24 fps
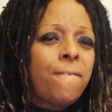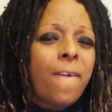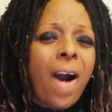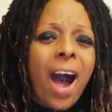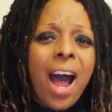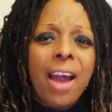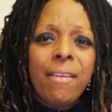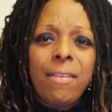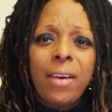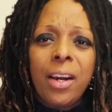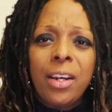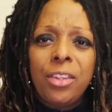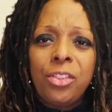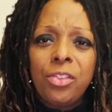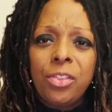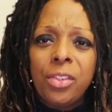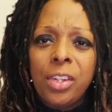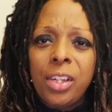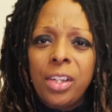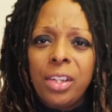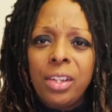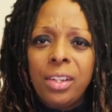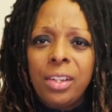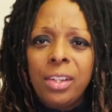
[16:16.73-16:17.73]

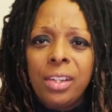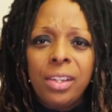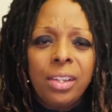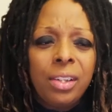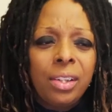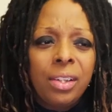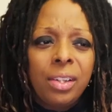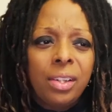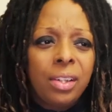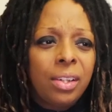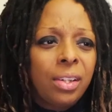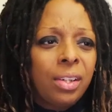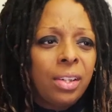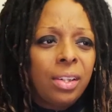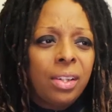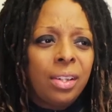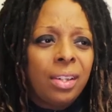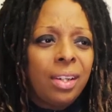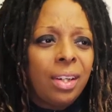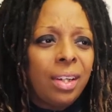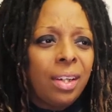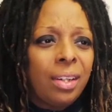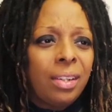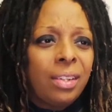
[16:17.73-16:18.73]
$500,
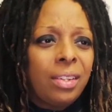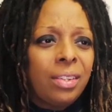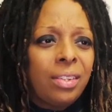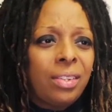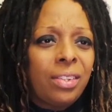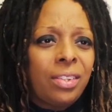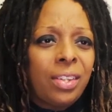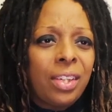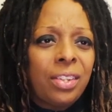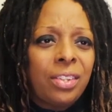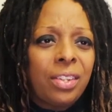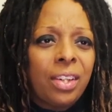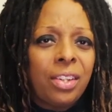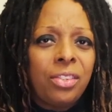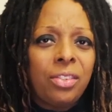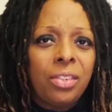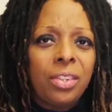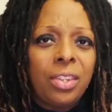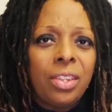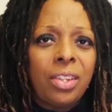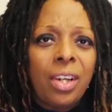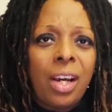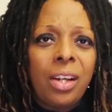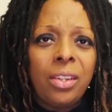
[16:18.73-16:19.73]

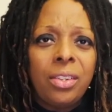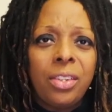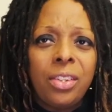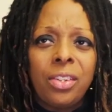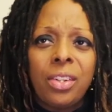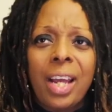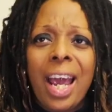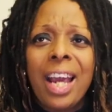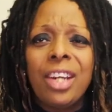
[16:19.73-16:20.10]
$600.